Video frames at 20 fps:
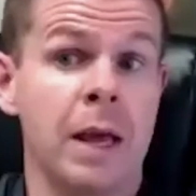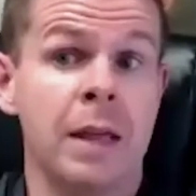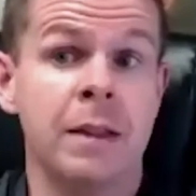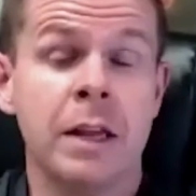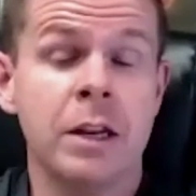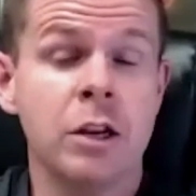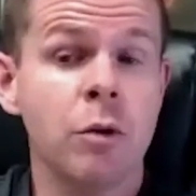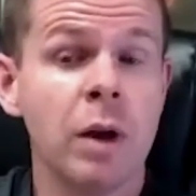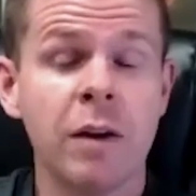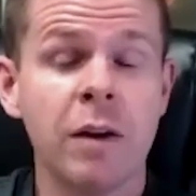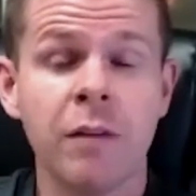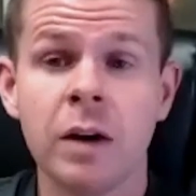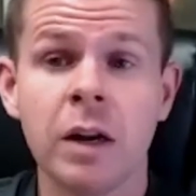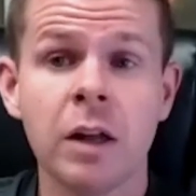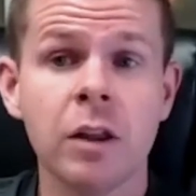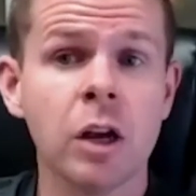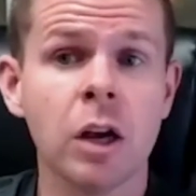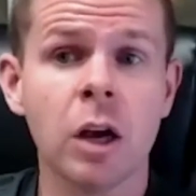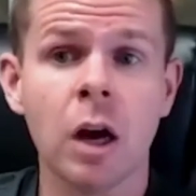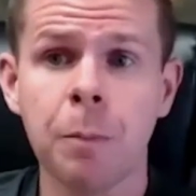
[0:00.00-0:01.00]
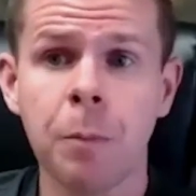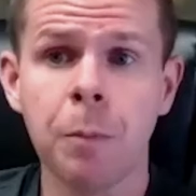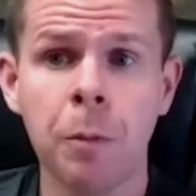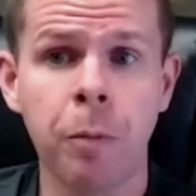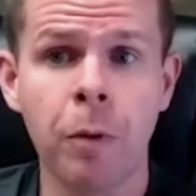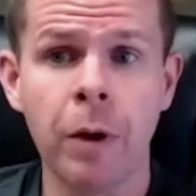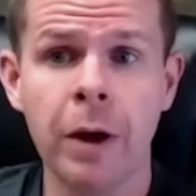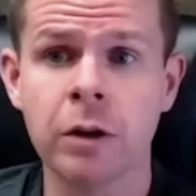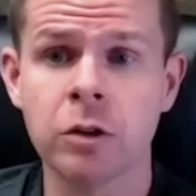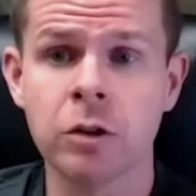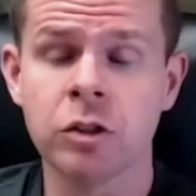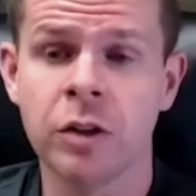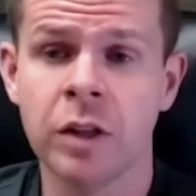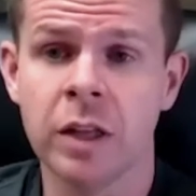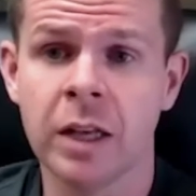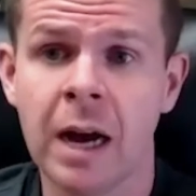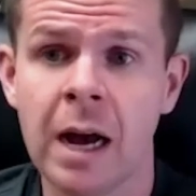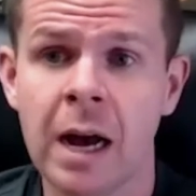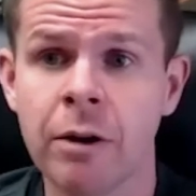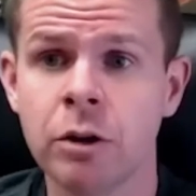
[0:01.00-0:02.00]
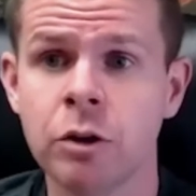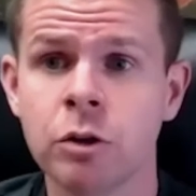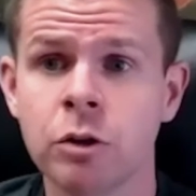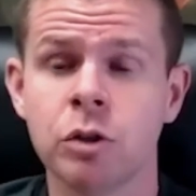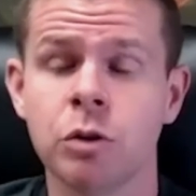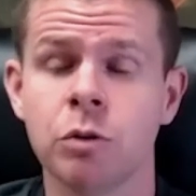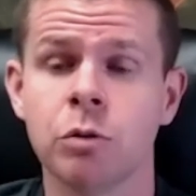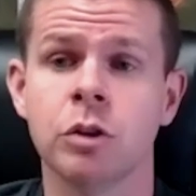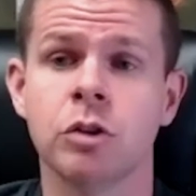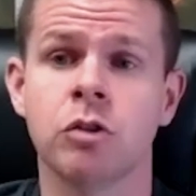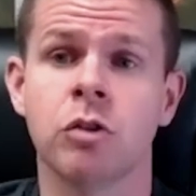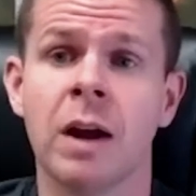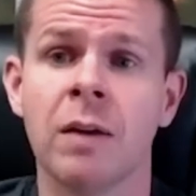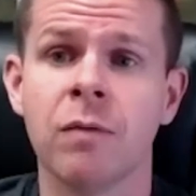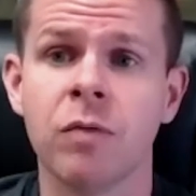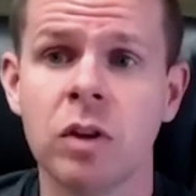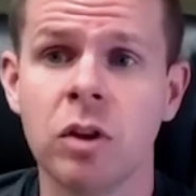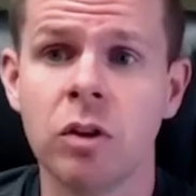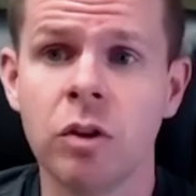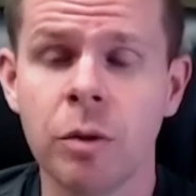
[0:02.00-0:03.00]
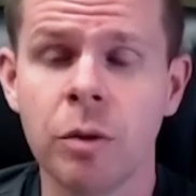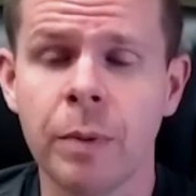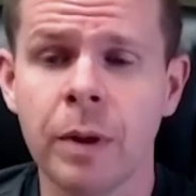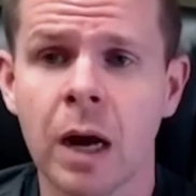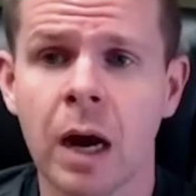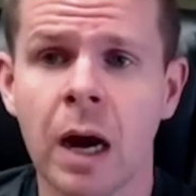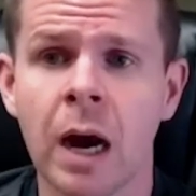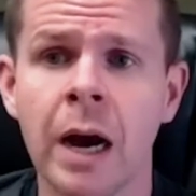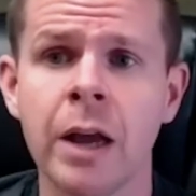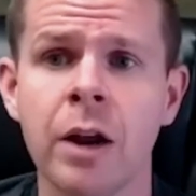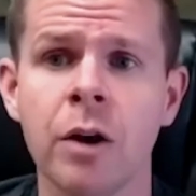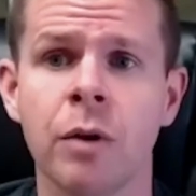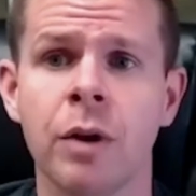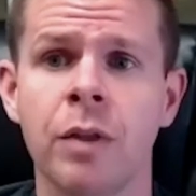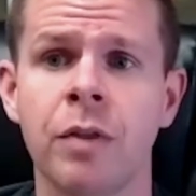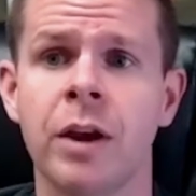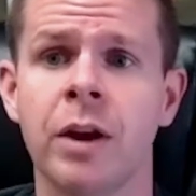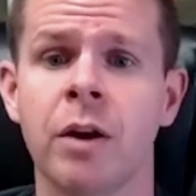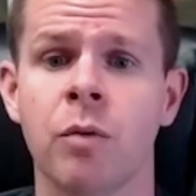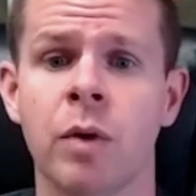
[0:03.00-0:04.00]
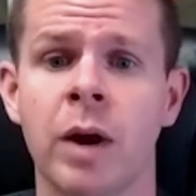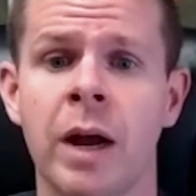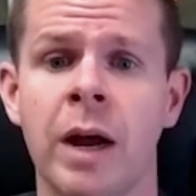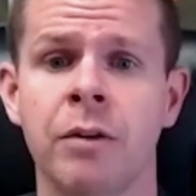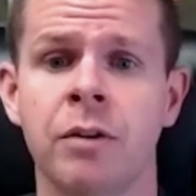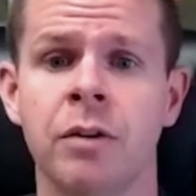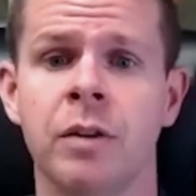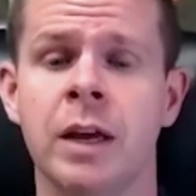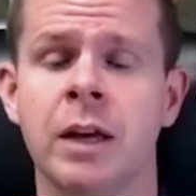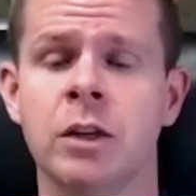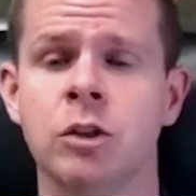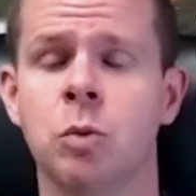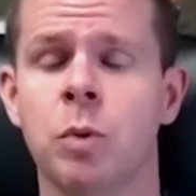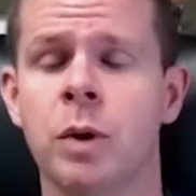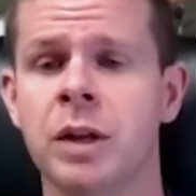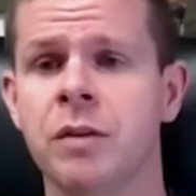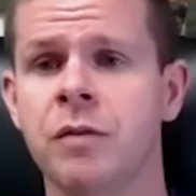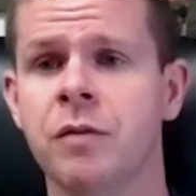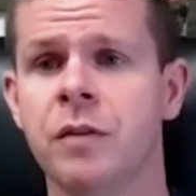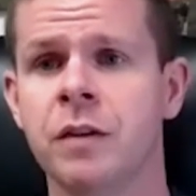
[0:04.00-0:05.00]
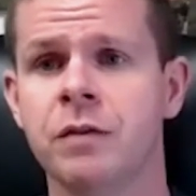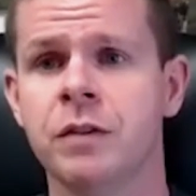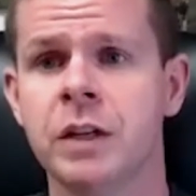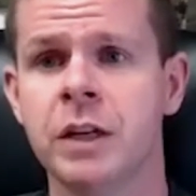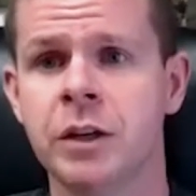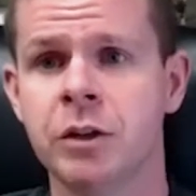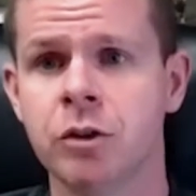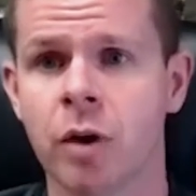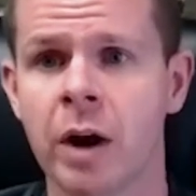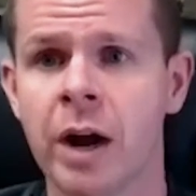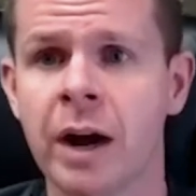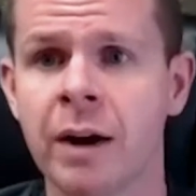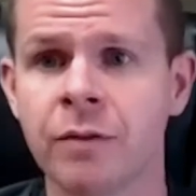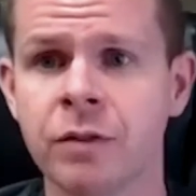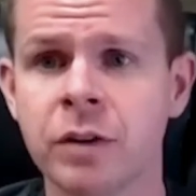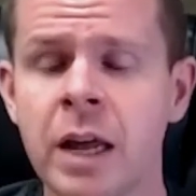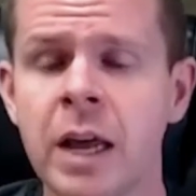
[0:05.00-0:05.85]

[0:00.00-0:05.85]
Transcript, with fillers: and then you have another couple players on the Islanders who were drafted a little bit higher in their round in that 2015 draft.